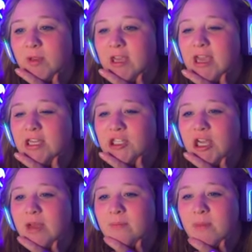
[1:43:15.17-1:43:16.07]
Be like, hey,
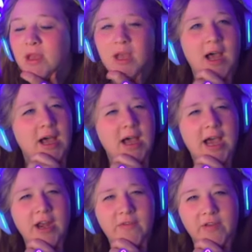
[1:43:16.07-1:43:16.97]
Jeb, uh, how
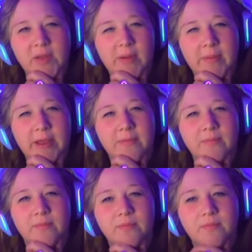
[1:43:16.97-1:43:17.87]
do you feel about me?
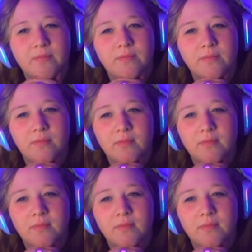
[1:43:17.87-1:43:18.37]
Yibs.